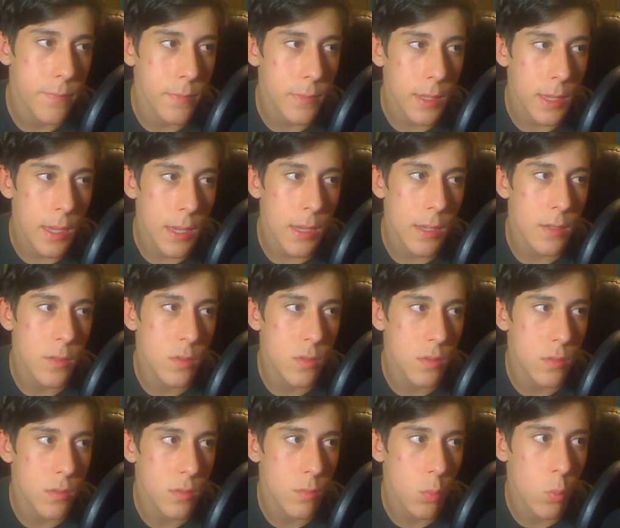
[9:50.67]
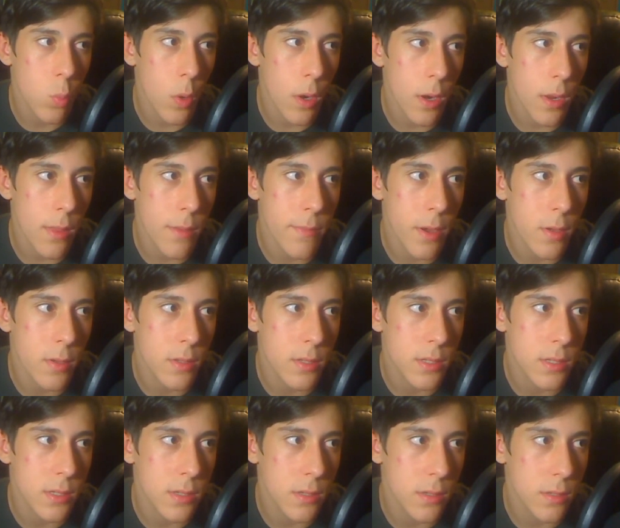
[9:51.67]
He is one of the
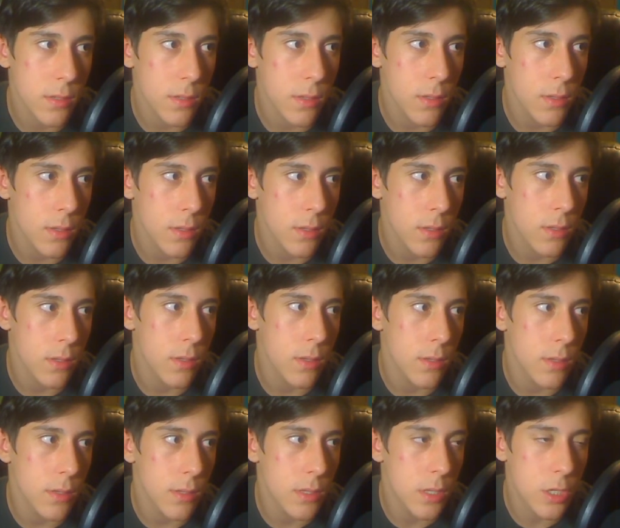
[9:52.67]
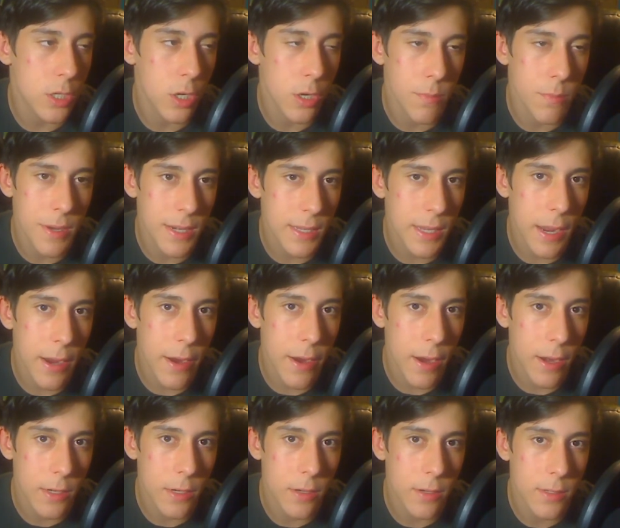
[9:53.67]
most determined
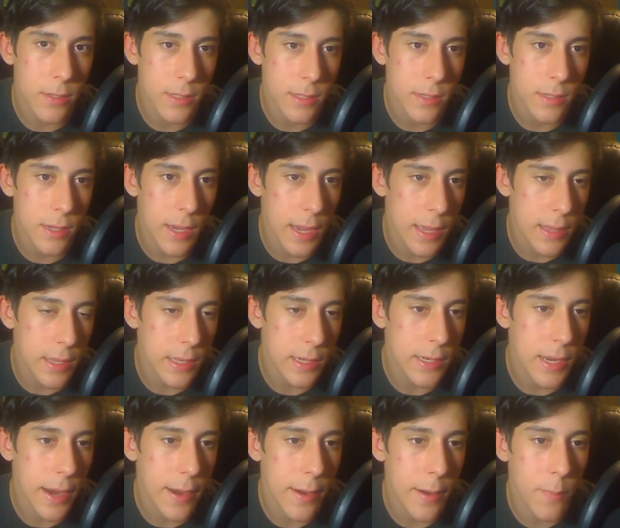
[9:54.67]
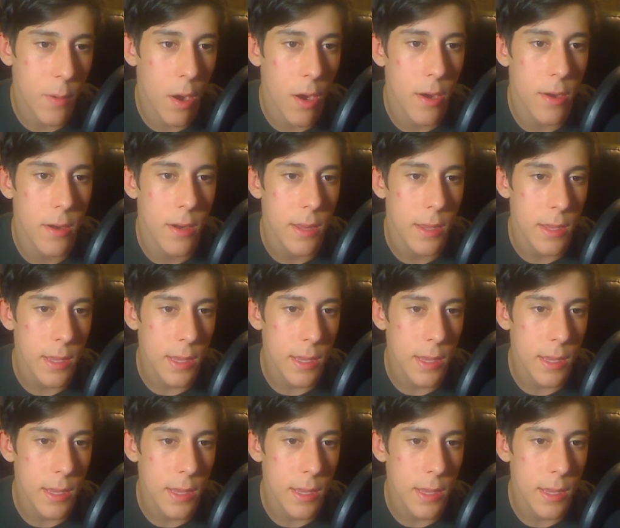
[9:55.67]
characters in the entire part.